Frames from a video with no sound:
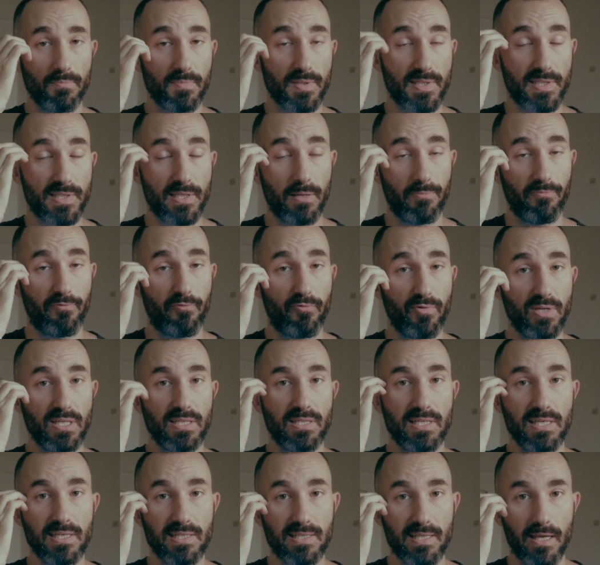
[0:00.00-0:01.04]
some free
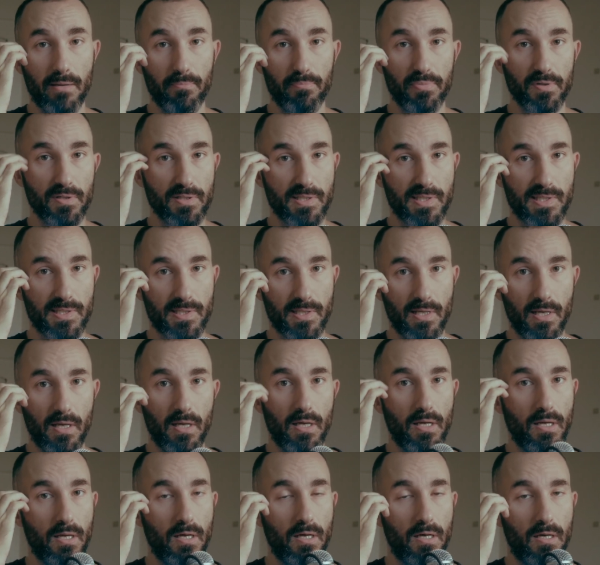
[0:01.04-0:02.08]
tea samples
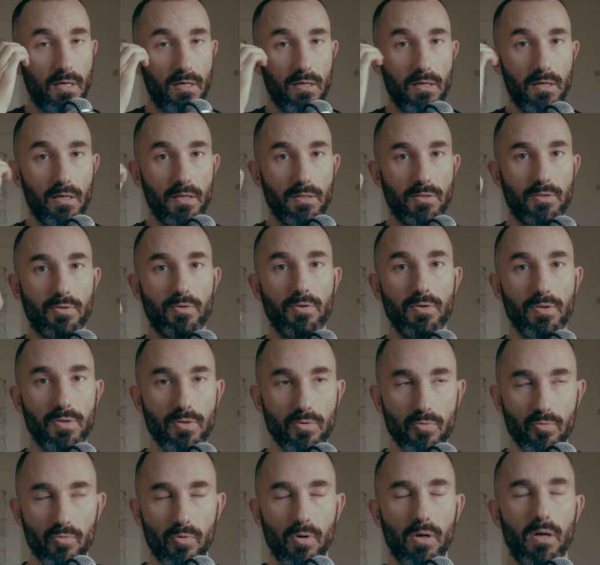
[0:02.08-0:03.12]
to
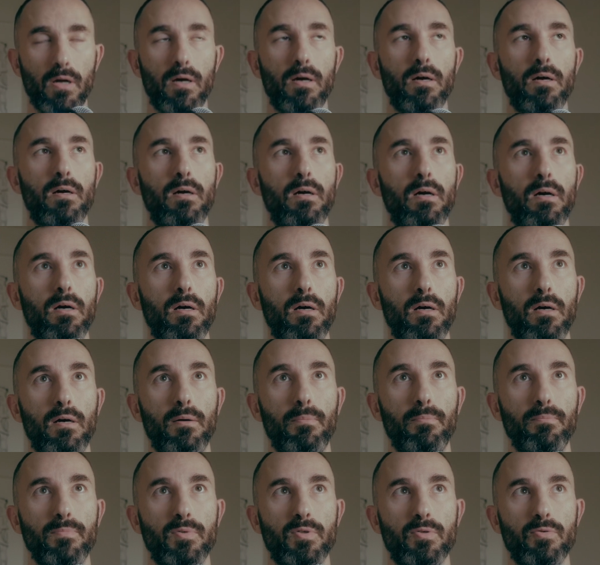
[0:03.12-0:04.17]
you
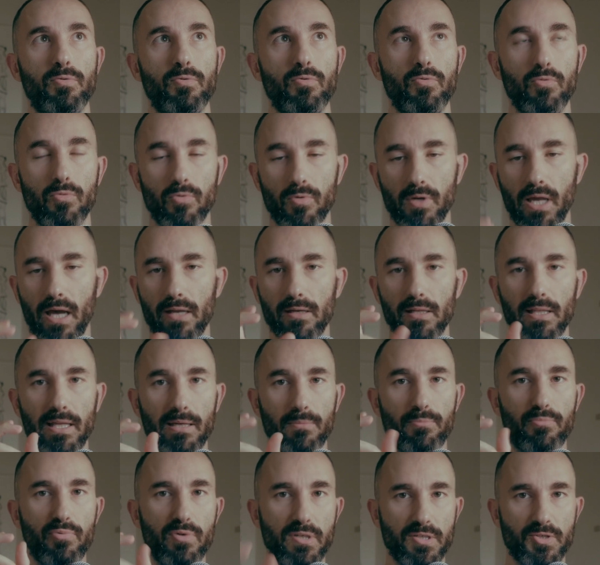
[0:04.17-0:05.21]
to kind of
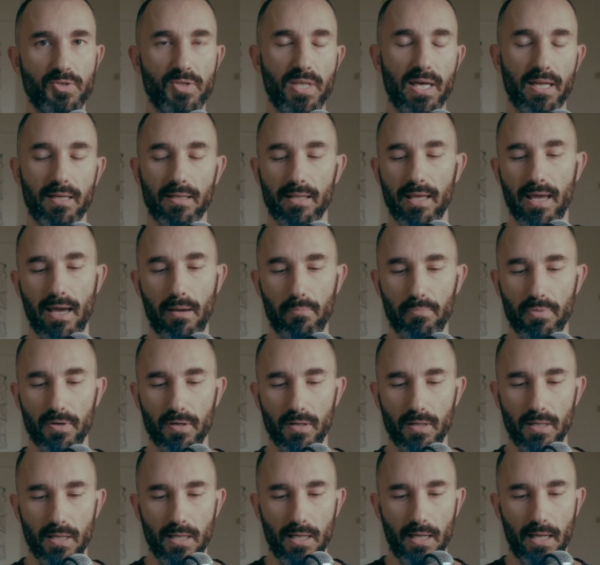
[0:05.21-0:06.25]
like bridge that gap.
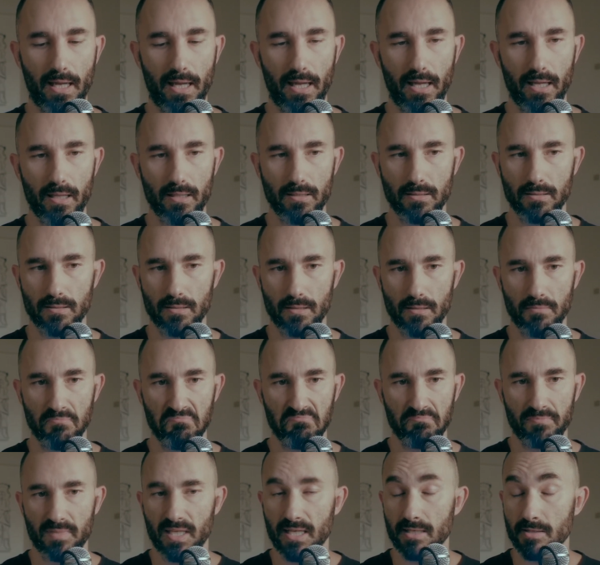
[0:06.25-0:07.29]
And
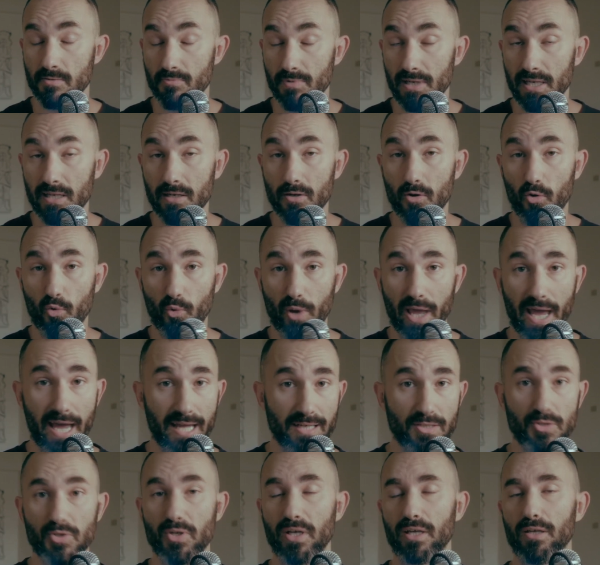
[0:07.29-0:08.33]
there's really no
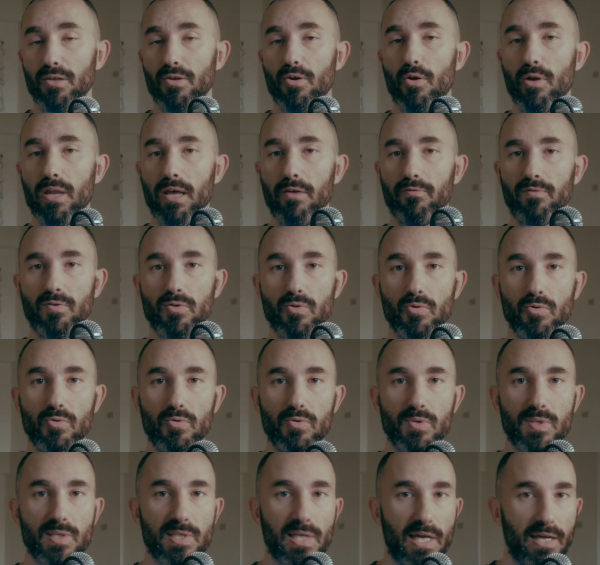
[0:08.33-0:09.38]
catch. Like, you don't have
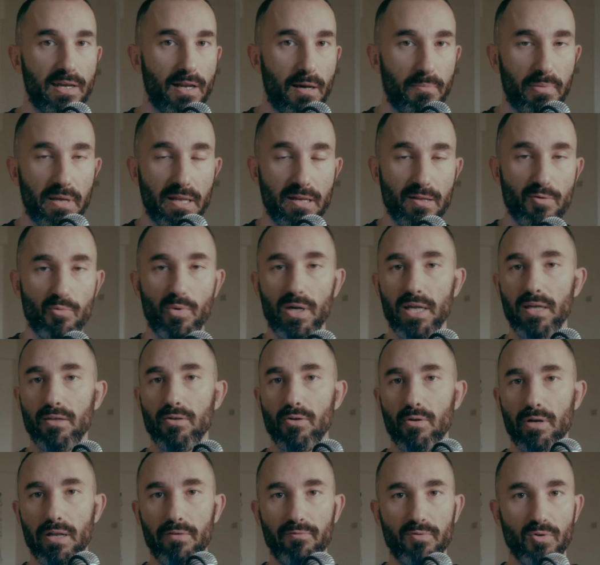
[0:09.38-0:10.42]
to sign up anyway. You
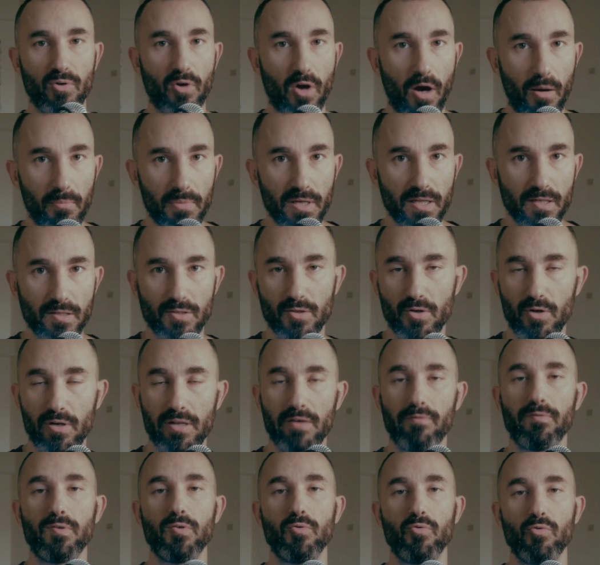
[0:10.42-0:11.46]
don't have to comment. You don't
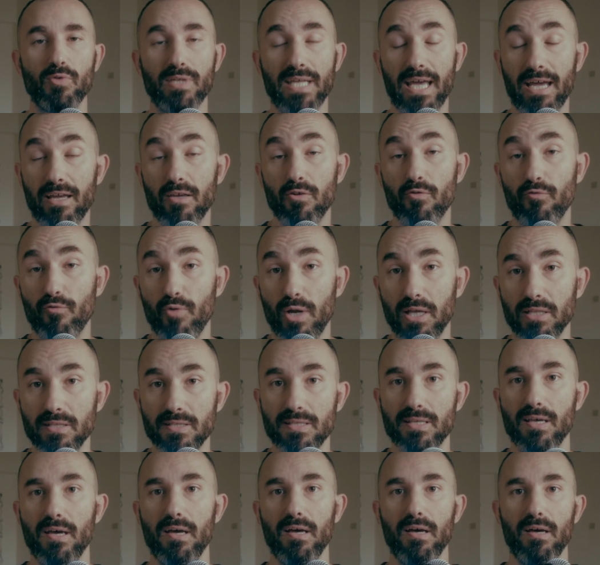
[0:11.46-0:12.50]
have to tag your
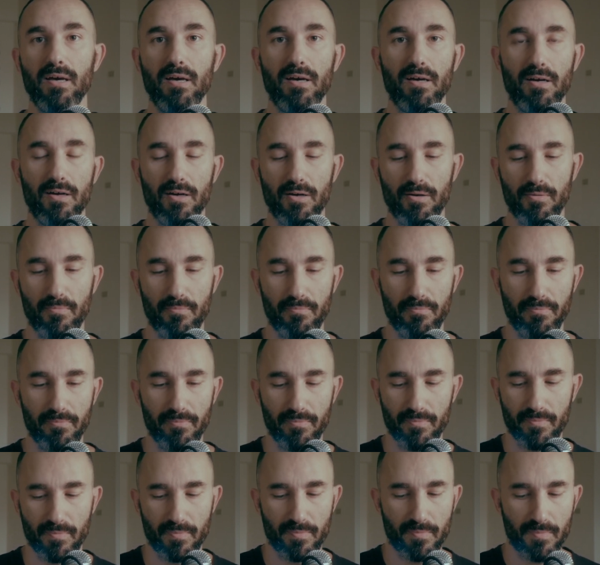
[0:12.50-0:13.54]
friends.
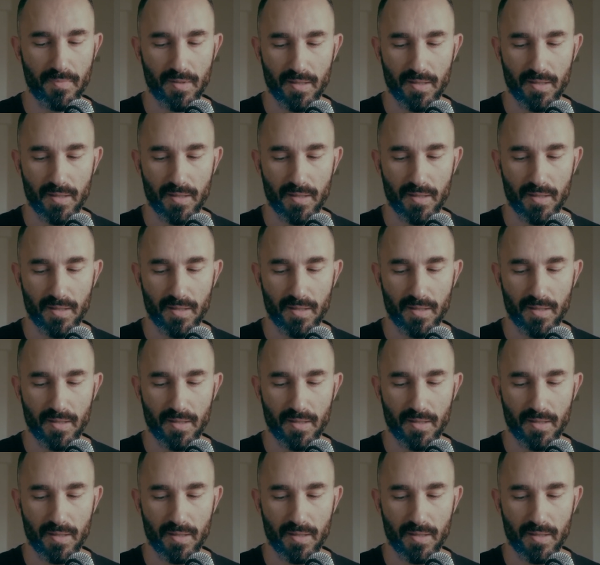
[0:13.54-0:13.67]
You